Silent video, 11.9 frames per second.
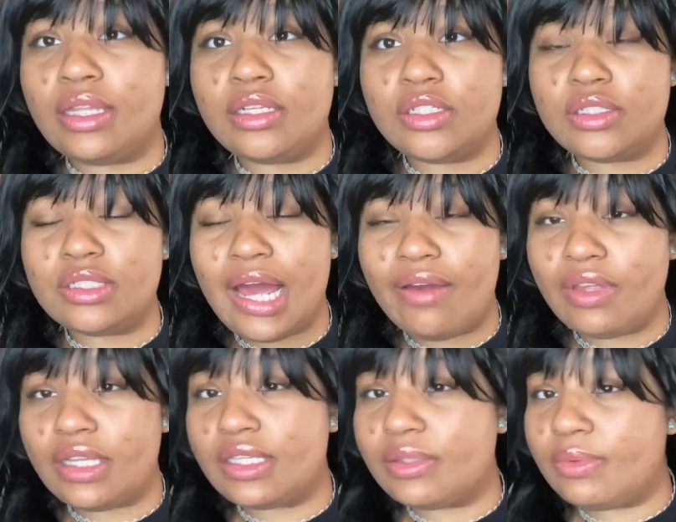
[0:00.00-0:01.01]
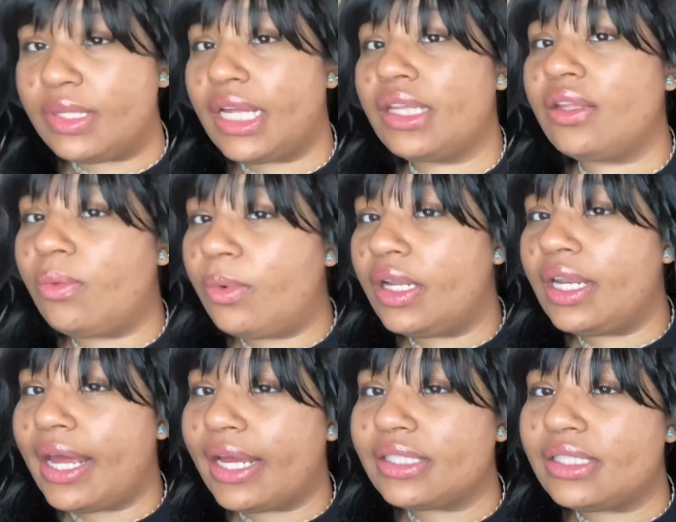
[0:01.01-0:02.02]
then just having this be like the one
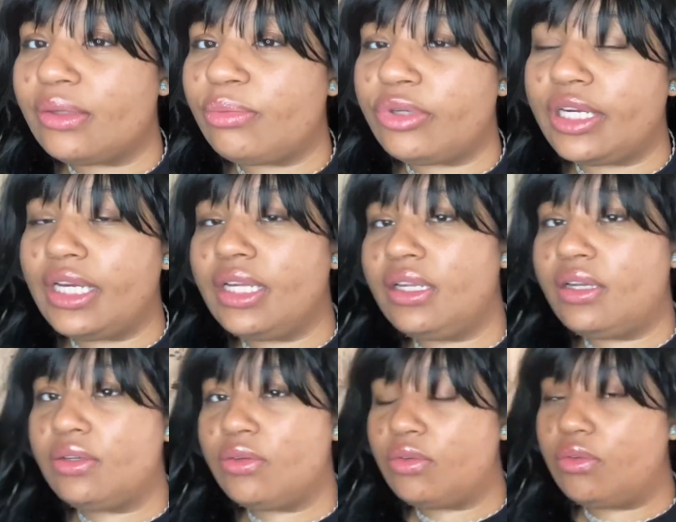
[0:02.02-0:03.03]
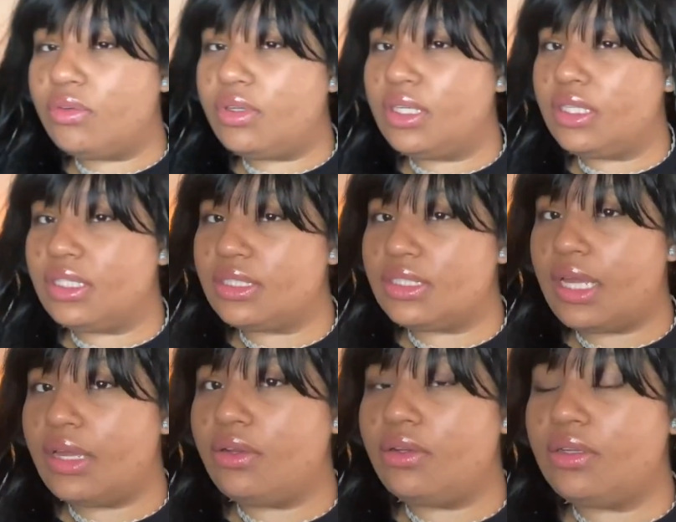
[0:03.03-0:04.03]
accent braid on this style.